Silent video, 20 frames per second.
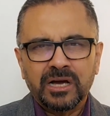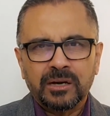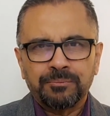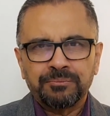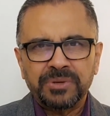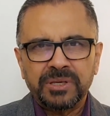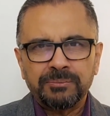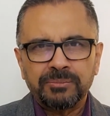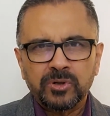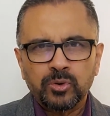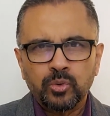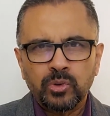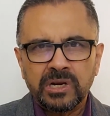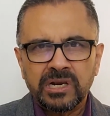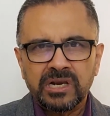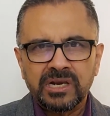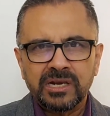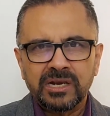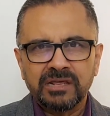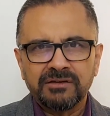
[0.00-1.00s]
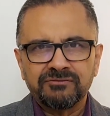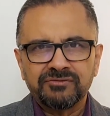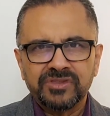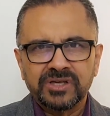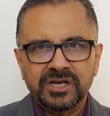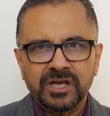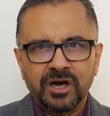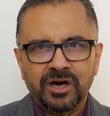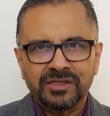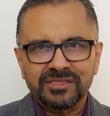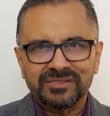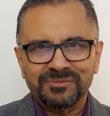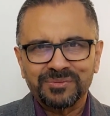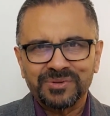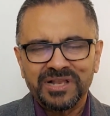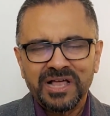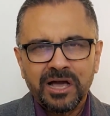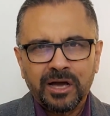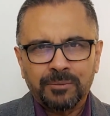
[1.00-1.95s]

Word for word: a people who live the gospel,